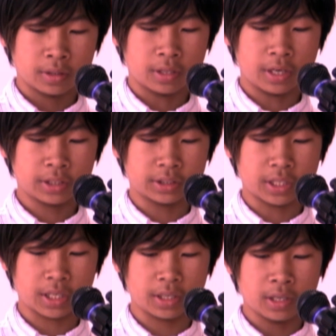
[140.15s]
The next
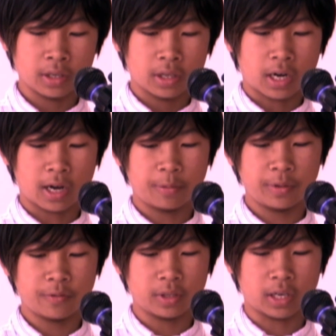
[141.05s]
day, I
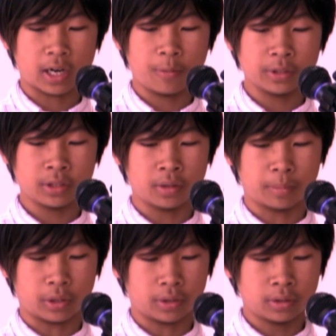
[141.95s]
went to the
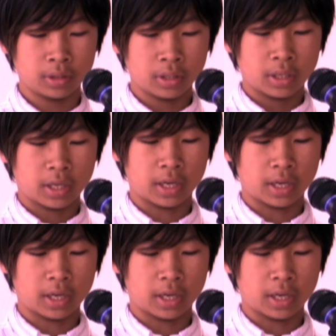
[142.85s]
mall,